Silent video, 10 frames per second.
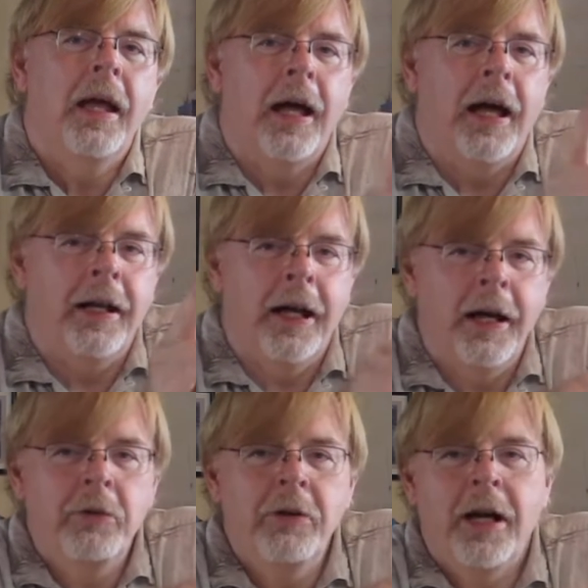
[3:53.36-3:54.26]
And
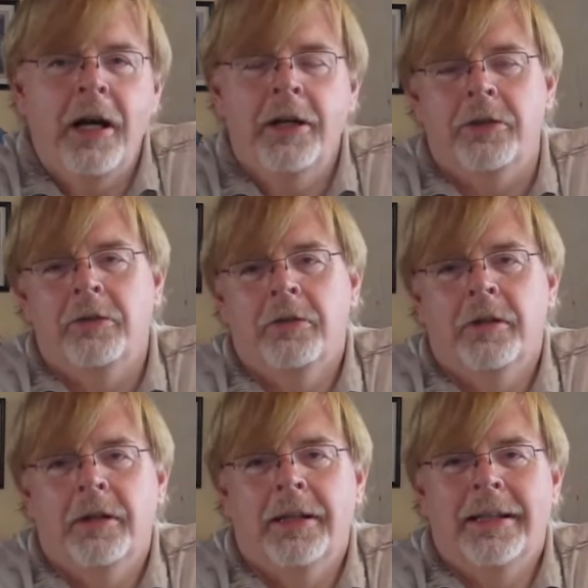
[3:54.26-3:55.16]
I'm going to argue
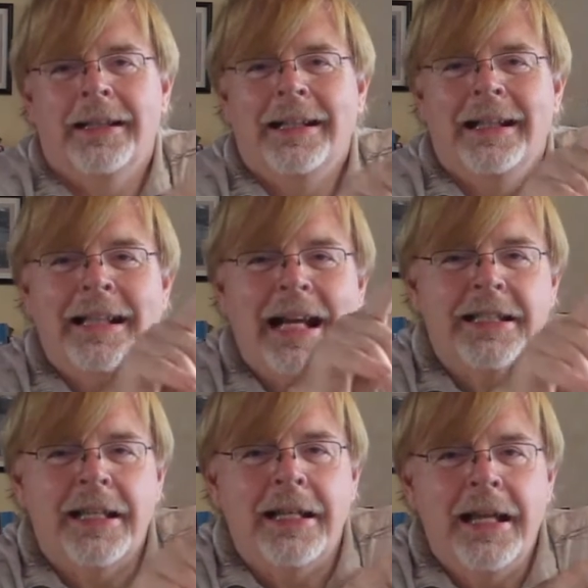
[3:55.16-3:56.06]

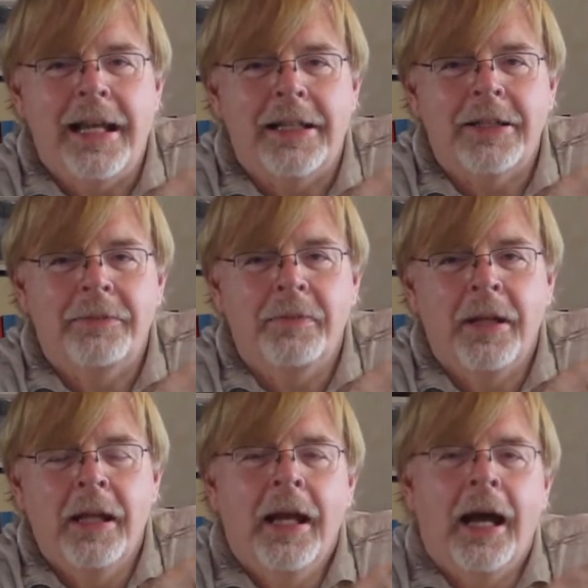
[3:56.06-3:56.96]
that's innate,
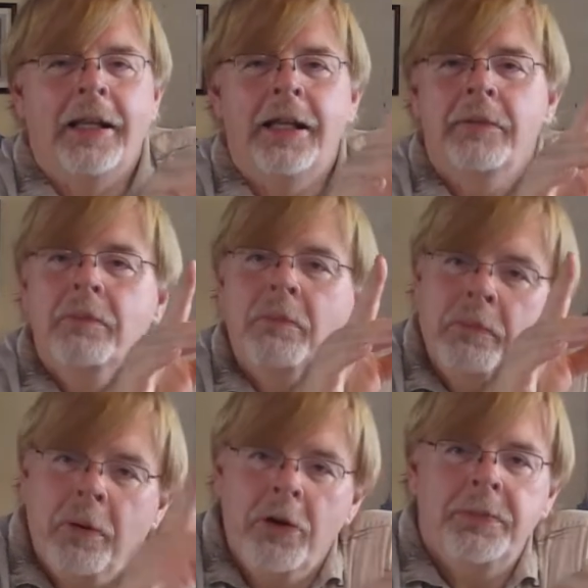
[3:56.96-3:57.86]
and that
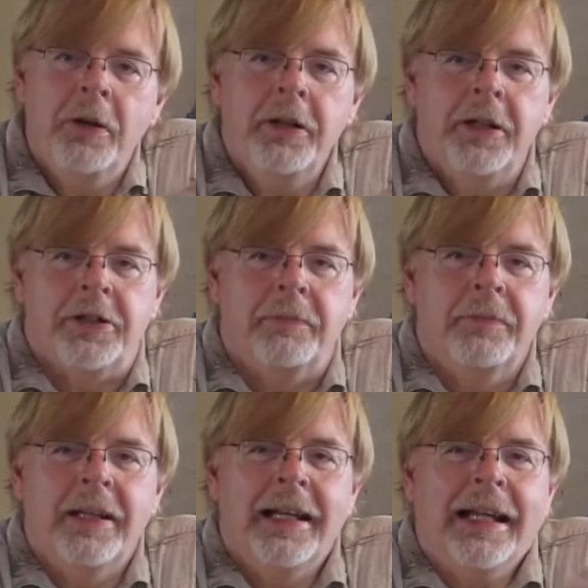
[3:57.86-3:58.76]
postmodernism
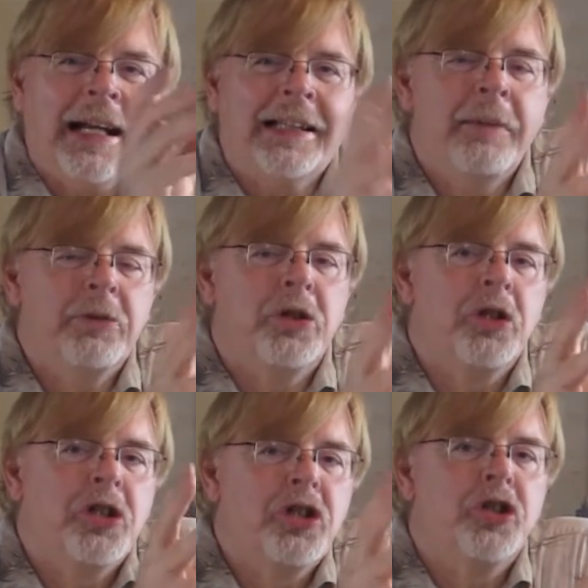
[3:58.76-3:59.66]
attempts to
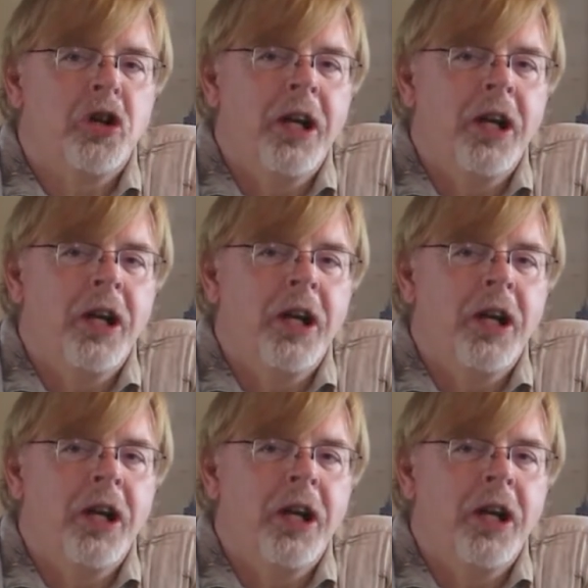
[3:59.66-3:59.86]
destroy